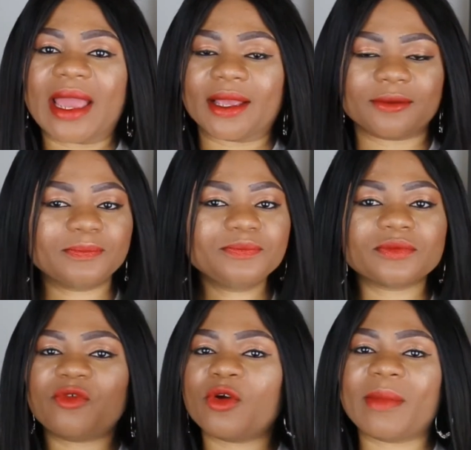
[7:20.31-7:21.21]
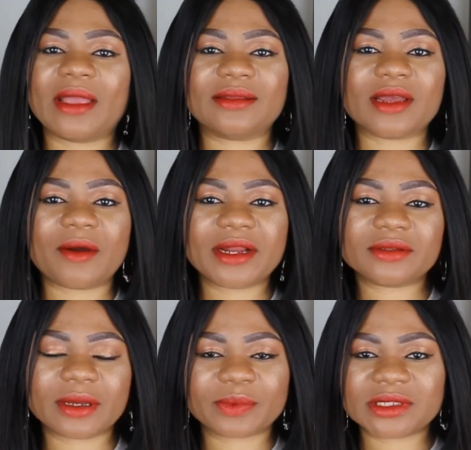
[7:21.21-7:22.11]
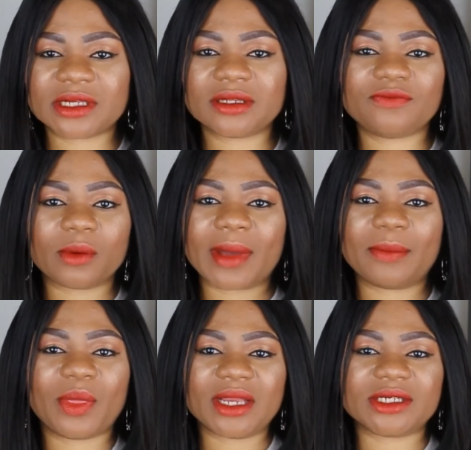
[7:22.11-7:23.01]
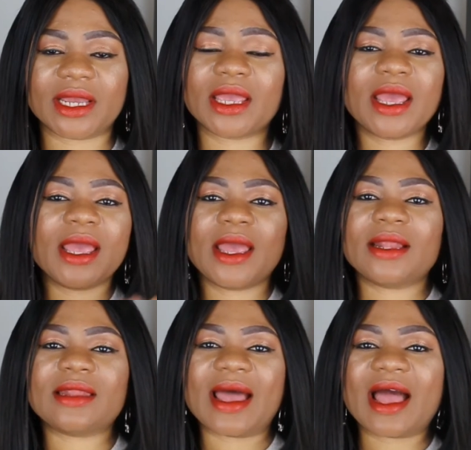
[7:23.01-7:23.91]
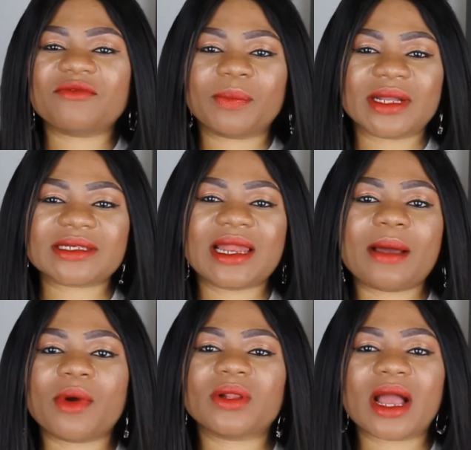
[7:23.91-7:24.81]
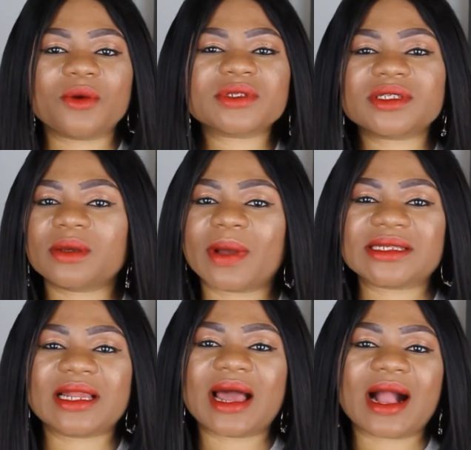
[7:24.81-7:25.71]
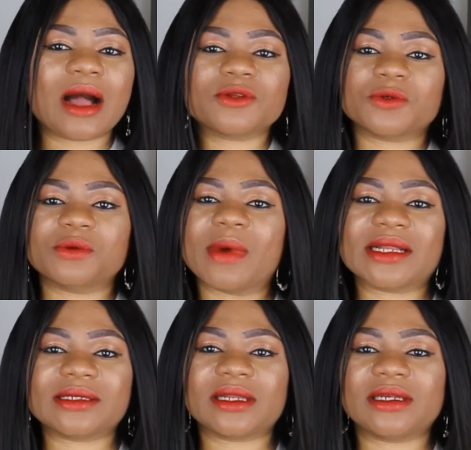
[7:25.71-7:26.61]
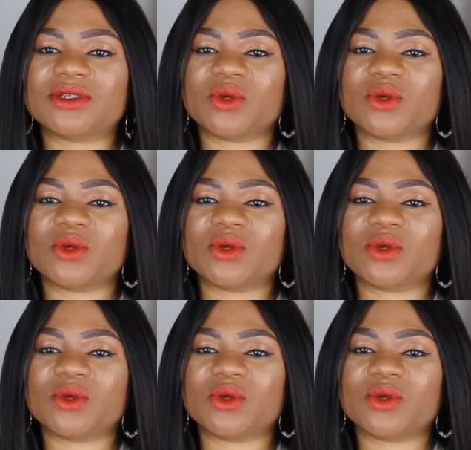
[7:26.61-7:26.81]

Like, from my direct deposit from my paycheck, I have a particular amount that goes into a particular account automatically.